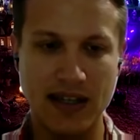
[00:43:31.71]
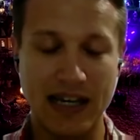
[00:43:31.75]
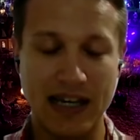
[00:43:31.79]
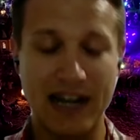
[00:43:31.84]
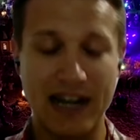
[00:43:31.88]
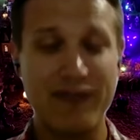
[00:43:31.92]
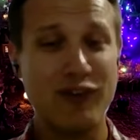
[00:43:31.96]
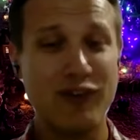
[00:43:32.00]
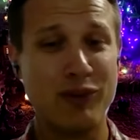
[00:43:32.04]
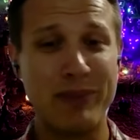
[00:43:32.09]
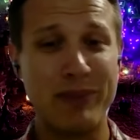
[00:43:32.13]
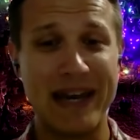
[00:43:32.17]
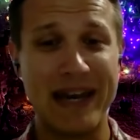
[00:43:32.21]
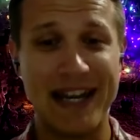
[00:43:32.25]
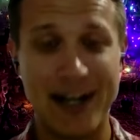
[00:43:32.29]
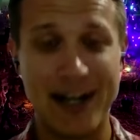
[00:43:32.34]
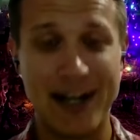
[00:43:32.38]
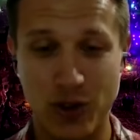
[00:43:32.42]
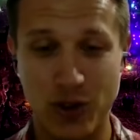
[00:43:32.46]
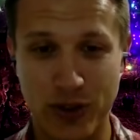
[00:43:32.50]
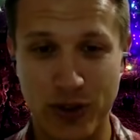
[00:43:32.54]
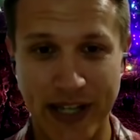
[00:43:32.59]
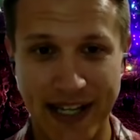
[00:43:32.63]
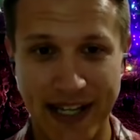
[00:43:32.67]
I feel bad I
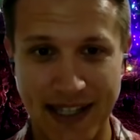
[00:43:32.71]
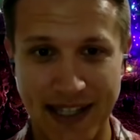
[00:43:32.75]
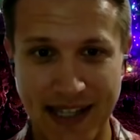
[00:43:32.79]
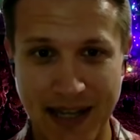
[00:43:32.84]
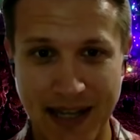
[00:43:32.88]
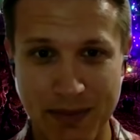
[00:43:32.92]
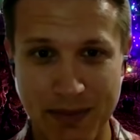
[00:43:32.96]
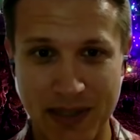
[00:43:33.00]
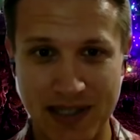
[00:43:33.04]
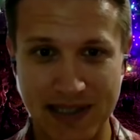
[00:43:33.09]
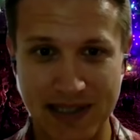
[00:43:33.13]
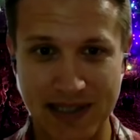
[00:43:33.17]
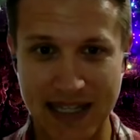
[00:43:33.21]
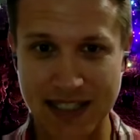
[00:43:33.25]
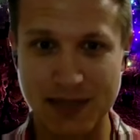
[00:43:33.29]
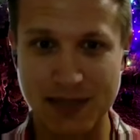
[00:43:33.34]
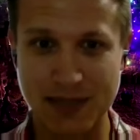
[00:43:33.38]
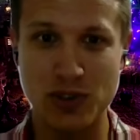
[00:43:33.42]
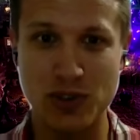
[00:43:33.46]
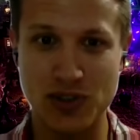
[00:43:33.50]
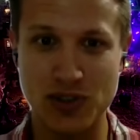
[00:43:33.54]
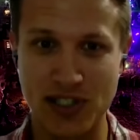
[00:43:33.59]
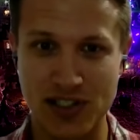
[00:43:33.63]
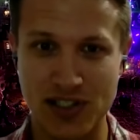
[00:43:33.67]
don't like that because as a
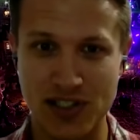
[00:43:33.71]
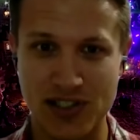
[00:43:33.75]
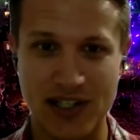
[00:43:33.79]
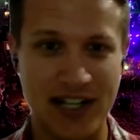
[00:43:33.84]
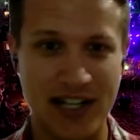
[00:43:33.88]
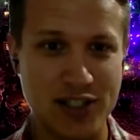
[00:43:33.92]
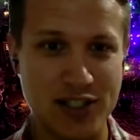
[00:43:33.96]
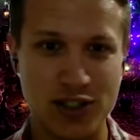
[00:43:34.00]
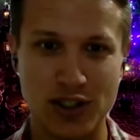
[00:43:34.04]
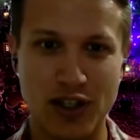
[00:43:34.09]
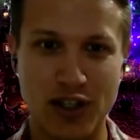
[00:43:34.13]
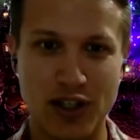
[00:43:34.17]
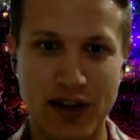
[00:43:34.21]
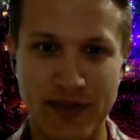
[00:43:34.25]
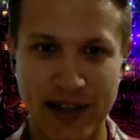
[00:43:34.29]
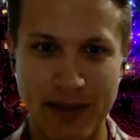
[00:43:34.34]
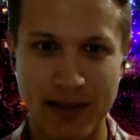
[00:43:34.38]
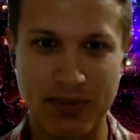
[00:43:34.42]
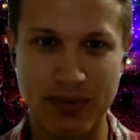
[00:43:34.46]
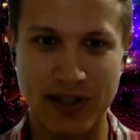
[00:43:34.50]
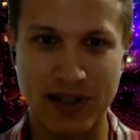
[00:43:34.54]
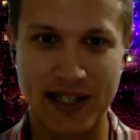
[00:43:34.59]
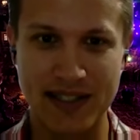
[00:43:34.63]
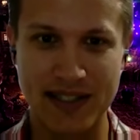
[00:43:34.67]
musician, I should love
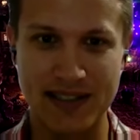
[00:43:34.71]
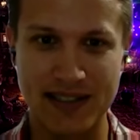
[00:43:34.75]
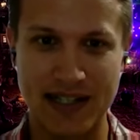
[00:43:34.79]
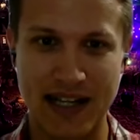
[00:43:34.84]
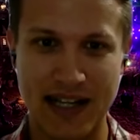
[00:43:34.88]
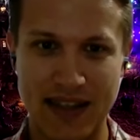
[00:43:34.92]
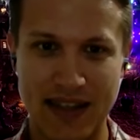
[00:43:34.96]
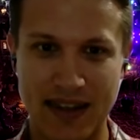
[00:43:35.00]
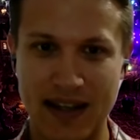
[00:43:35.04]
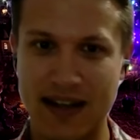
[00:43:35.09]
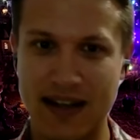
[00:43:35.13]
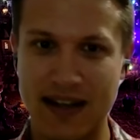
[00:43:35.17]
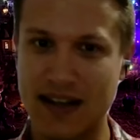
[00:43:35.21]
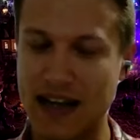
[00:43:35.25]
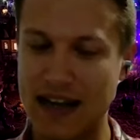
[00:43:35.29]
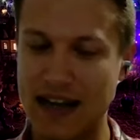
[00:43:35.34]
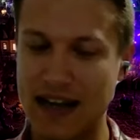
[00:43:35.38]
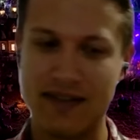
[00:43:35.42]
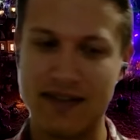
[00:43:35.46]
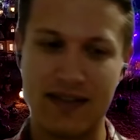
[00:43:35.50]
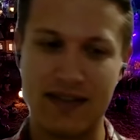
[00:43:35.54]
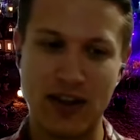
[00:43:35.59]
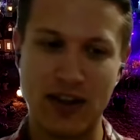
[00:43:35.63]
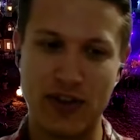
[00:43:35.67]
that place. And I, mm-hmm.